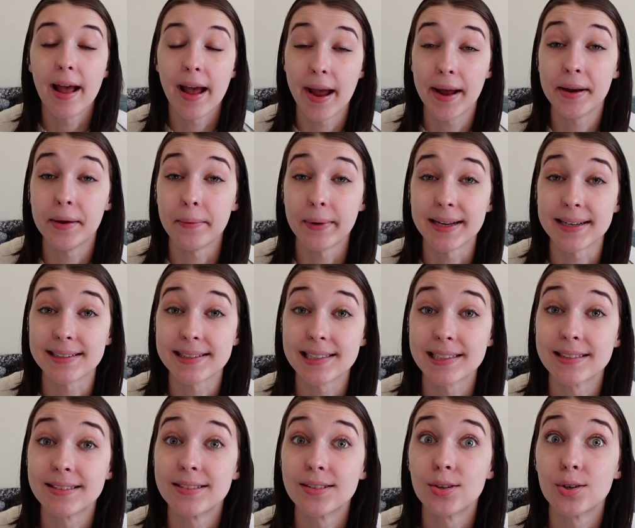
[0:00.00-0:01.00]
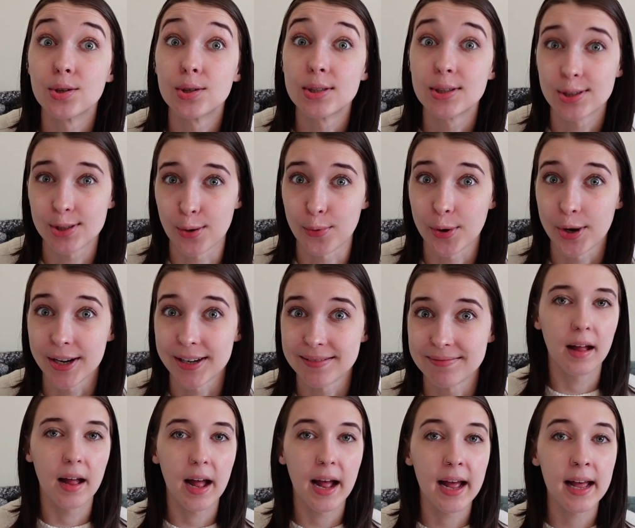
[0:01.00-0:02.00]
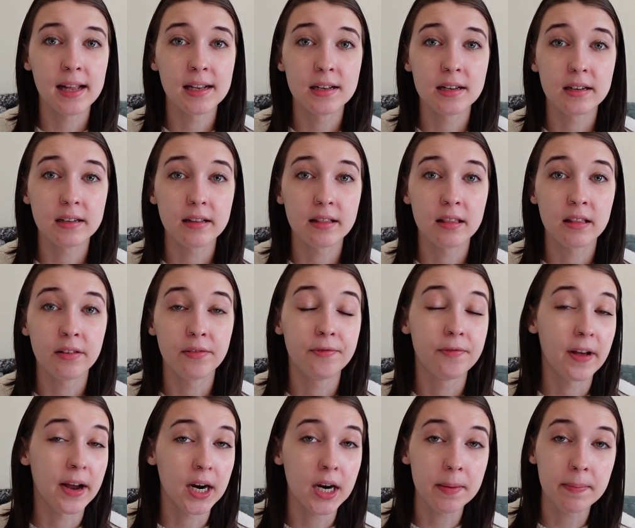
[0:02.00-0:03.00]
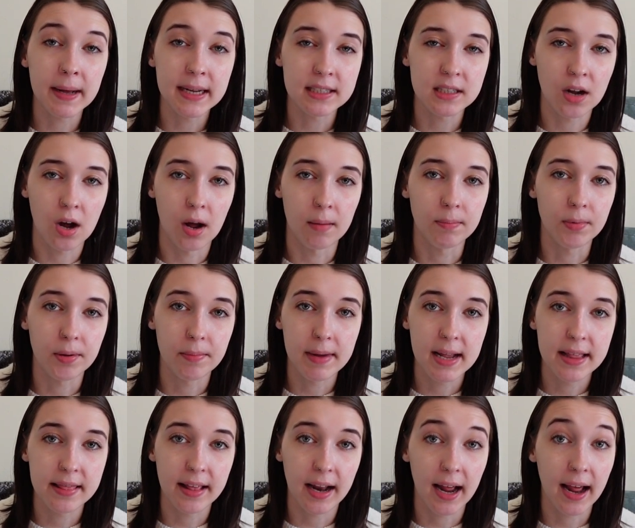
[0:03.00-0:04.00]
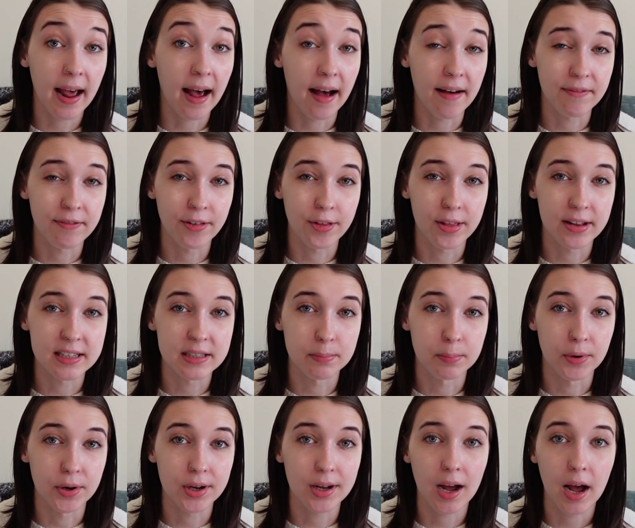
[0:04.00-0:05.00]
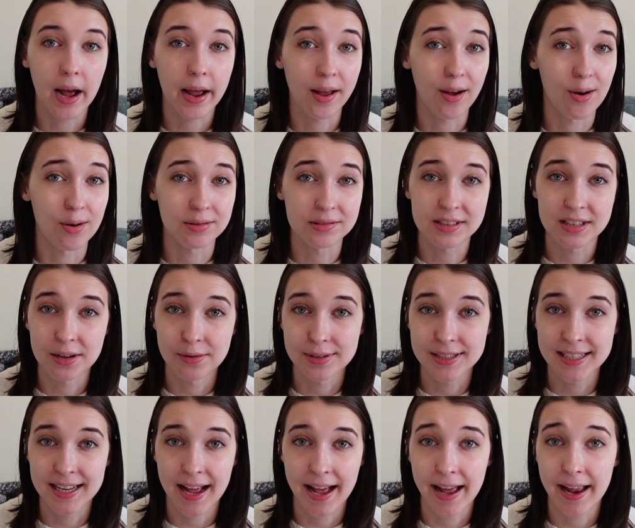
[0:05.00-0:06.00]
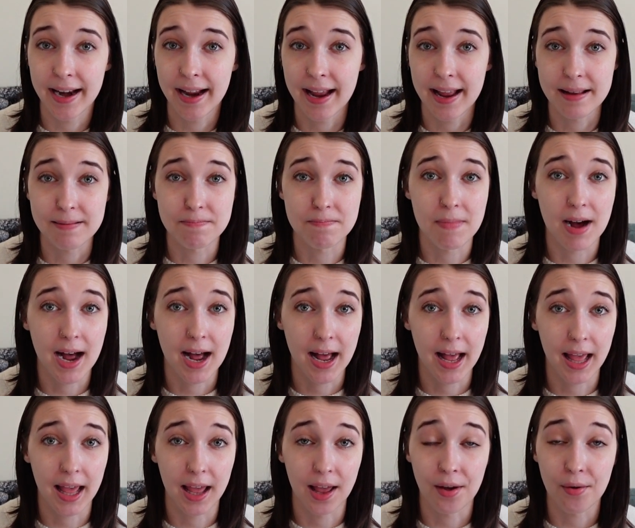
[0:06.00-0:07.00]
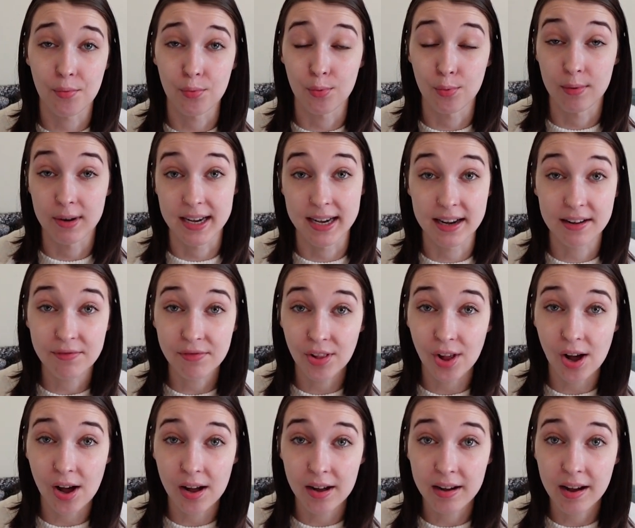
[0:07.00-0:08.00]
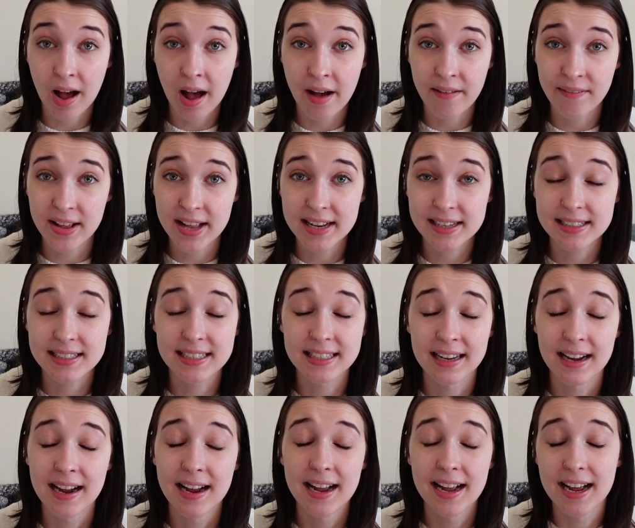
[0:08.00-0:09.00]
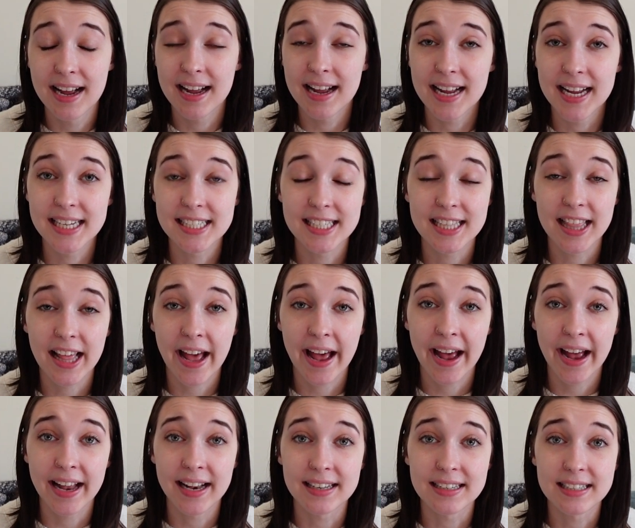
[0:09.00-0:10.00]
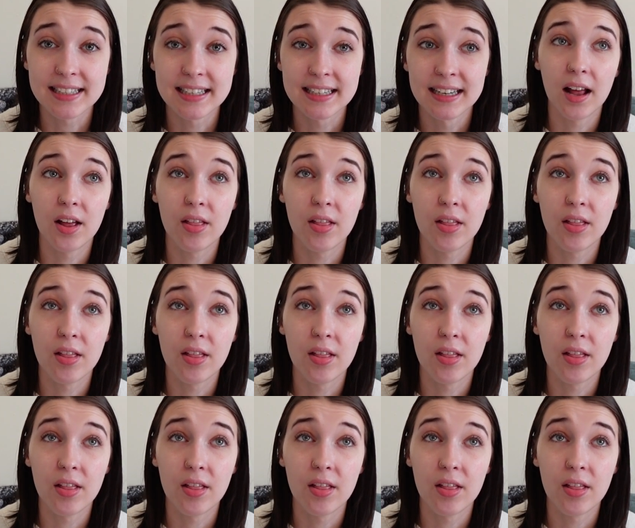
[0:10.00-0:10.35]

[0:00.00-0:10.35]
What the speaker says: Anyways, so good. And the very best compliment that I have for this book, I also said in my reading vlog of it, is that